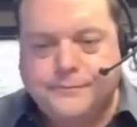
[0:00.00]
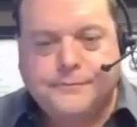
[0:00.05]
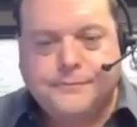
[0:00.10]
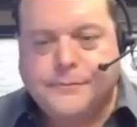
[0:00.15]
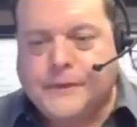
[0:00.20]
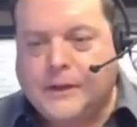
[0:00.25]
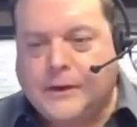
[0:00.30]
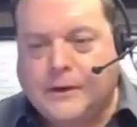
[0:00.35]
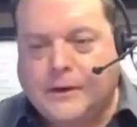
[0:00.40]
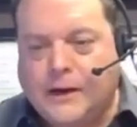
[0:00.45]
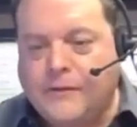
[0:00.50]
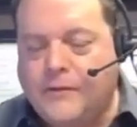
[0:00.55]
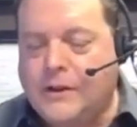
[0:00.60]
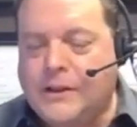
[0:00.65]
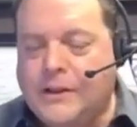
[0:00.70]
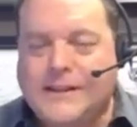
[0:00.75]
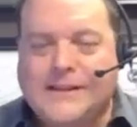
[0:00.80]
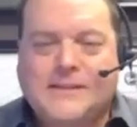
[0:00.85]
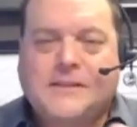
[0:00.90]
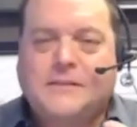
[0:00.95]
you know, I
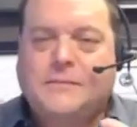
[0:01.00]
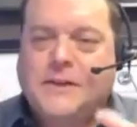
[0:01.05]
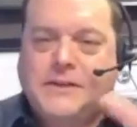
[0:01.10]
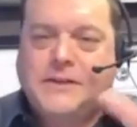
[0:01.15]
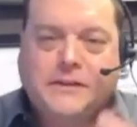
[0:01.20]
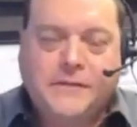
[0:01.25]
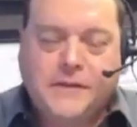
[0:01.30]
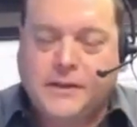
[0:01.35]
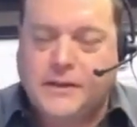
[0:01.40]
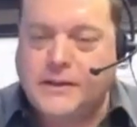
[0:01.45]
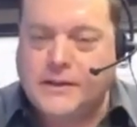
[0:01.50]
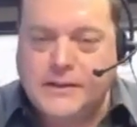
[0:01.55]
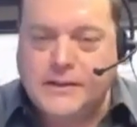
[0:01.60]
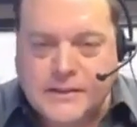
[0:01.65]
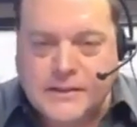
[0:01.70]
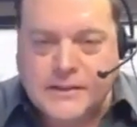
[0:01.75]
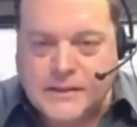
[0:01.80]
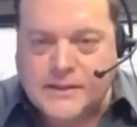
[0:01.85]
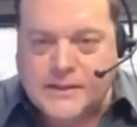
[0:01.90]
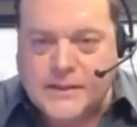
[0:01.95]
haven't listed myself in any of
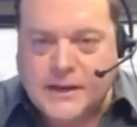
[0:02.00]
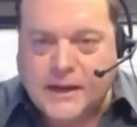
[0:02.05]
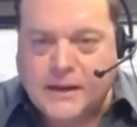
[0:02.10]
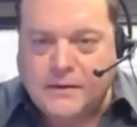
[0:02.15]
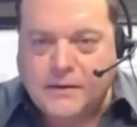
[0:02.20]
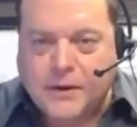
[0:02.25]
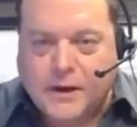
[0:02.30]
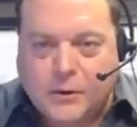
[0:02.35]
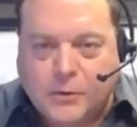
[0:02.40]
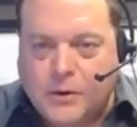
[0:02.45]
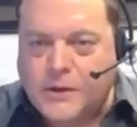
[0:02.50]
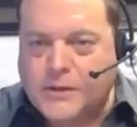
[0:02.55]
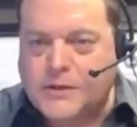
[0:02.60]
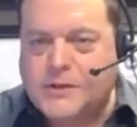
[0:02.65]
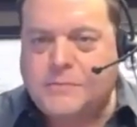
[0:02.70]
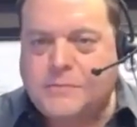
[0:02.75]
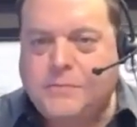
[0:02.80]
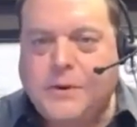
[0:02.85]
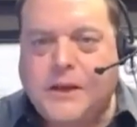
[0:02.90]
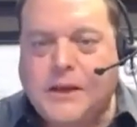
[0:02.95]
these things yet, but I want to
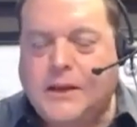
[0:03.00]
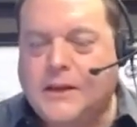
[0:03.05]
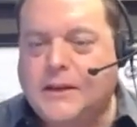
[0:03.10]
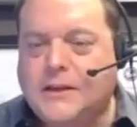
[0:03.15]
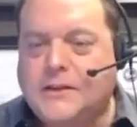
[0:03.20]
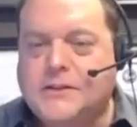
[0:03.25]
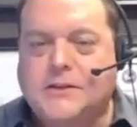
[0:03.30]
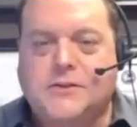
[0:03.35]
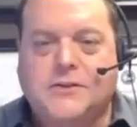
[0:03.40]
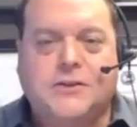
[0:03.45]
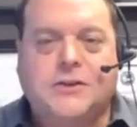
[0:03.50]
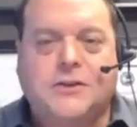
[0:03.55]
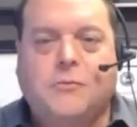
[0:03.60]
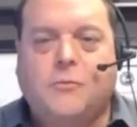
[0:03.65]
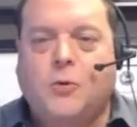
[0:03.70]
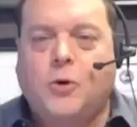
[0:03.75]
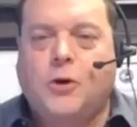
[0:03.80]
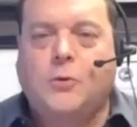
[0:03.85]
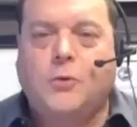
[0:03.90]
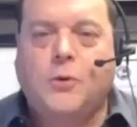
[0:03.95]
speak. Is there
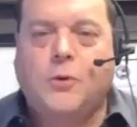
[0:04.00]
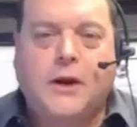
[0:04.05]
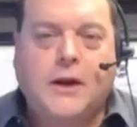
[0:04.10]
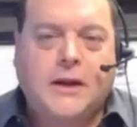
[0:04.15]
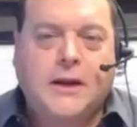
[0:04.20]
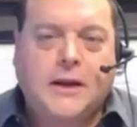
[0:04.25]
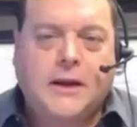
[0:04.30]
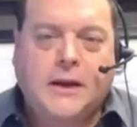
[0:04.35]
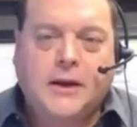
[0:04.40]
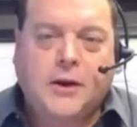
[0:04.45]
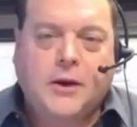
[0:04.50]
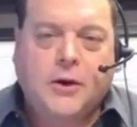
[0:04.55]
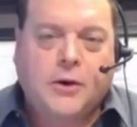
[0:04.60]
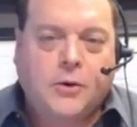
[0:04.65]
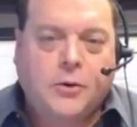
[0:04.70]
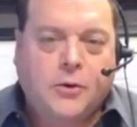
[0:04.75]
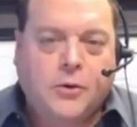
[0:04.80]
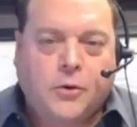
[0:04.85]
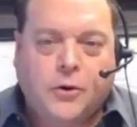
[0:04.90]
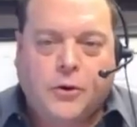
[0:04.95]
somewhere where I can
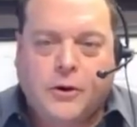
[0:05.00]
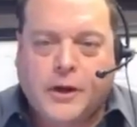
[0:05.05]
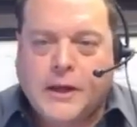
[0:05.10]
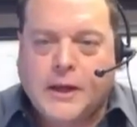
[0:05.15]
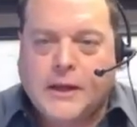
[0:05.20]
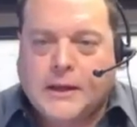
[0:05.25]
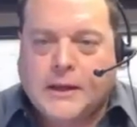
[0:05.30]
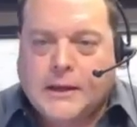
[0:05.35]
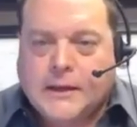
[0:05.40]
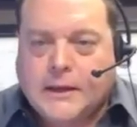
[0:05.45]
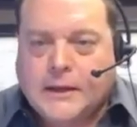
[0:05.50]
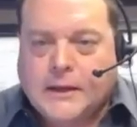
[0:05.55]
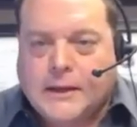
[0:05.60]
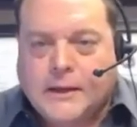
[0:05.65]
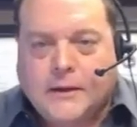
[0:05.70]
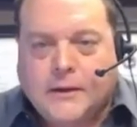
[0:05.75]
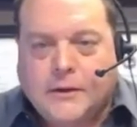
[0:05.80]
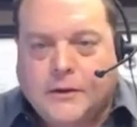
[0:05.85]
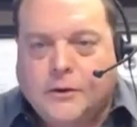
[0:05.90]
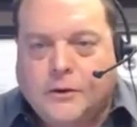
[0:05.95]
go or
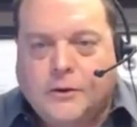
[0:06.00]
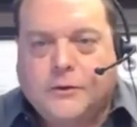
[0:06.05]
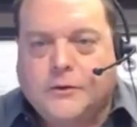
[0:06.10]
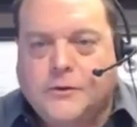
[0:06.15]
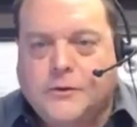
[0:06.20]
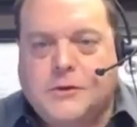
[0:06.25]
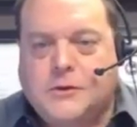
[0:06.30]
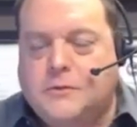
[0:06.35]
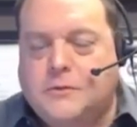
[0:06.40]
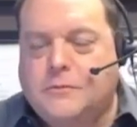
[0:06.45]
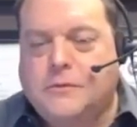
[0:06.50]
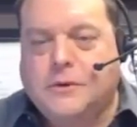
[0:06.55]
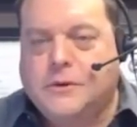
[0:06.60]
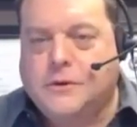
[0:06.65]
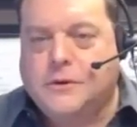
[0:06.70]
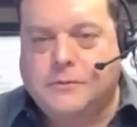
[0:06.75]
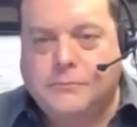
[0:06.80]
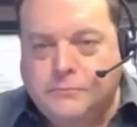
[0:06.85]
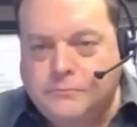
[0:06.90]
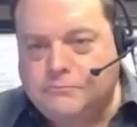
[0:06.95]
you know
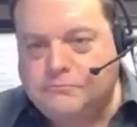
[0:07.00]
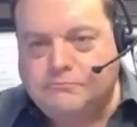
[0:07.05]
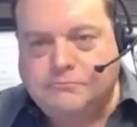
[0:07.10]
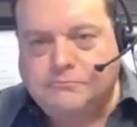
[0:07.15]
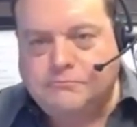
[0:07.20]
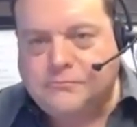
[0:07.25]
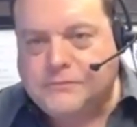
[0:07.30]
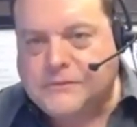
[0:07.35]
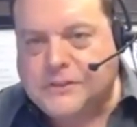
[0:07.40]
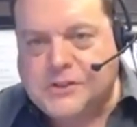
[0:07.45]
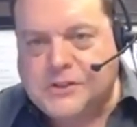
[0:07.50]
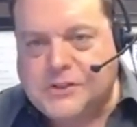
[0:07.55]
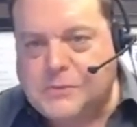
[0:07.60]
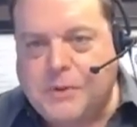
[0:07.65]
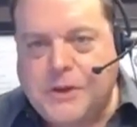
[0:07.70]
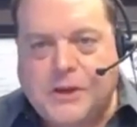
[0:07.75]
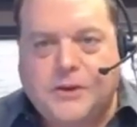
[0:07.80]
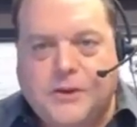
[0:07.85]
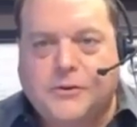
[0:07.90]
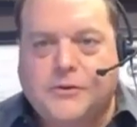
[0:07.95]
the the
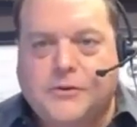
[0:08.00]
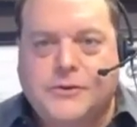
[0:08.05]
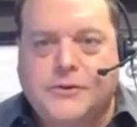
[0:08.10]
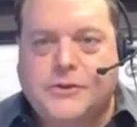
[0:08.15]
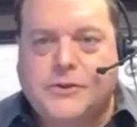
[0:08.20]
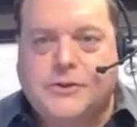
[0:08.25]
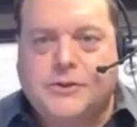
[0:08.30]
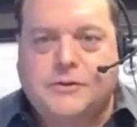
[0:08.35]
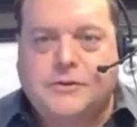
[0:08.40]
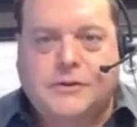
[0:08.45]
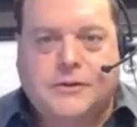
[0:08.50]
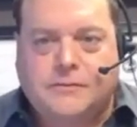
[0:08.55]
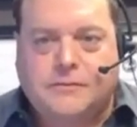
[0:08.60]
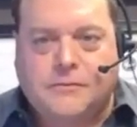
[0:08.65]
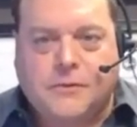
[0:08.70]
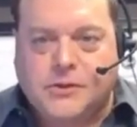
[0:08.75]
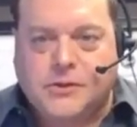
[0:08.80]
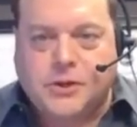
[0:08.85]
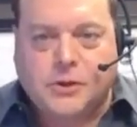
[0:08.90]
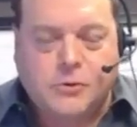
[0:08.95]
speakers
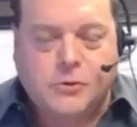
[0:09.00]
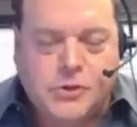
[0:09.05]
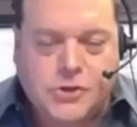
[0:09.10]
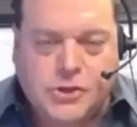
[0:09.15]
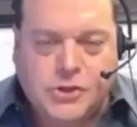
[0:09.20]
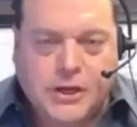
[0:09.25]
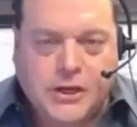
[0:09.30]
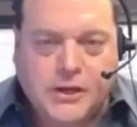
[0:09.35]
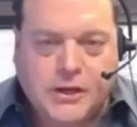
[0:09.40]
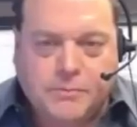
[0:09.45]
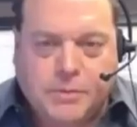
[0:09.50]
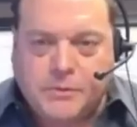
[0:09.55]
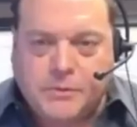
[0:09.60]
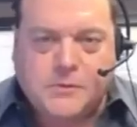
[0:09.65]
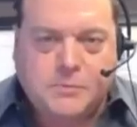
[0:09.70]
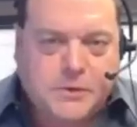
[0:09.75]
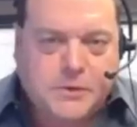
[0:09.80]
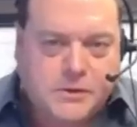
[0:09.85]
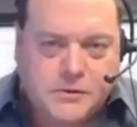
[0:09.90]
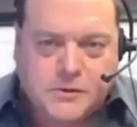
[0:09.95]
associate
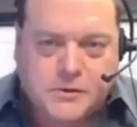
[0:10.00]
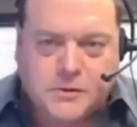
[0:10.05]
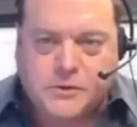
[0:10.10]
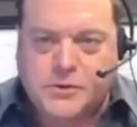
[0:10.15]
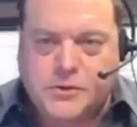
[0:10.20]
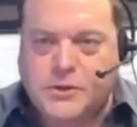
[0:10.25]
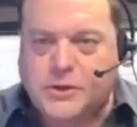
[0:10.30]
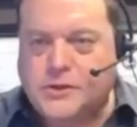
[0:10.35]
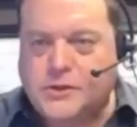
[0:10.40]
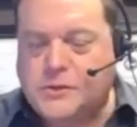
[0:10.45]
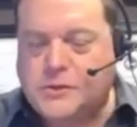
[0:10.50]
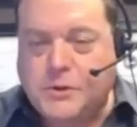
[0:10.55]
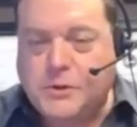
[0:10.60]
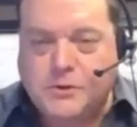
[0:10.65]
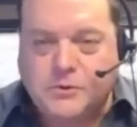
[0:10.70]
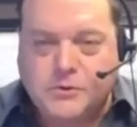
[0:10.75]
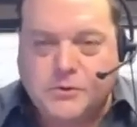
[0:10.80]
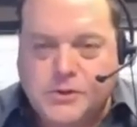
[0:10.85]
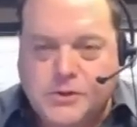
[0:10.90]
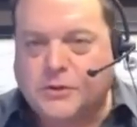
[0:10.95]
public speakers association
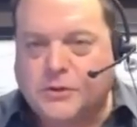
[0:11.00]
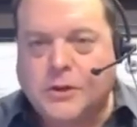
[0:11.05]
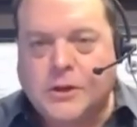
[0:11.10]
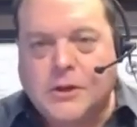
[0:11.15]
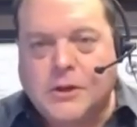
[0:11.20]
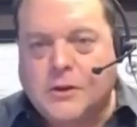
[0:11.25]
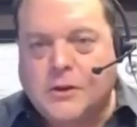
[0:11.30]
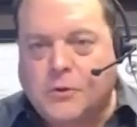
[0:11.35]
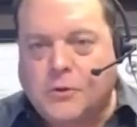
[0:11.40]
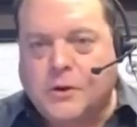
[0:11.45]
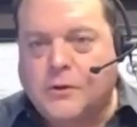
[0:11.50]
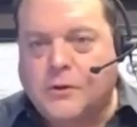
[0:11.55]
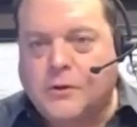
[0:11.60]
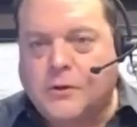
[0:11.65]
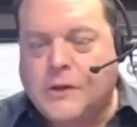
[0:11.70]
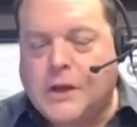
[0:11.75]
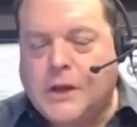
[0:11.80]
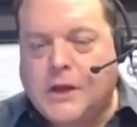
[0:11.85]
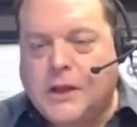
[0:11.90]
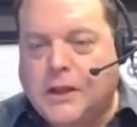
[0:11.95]
speakers guild one of the
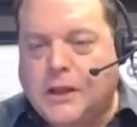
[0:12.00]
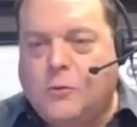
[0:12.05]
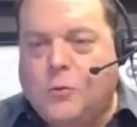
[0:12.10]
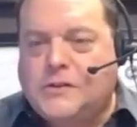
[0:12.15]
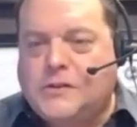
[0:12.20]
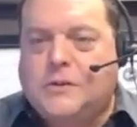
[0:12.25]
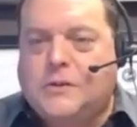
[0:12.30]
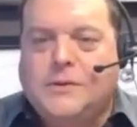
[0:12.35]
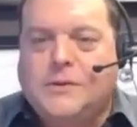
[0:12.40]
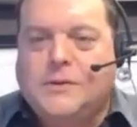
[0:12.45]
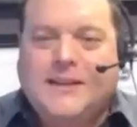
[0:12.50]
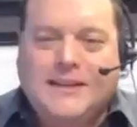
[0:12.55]
like what's the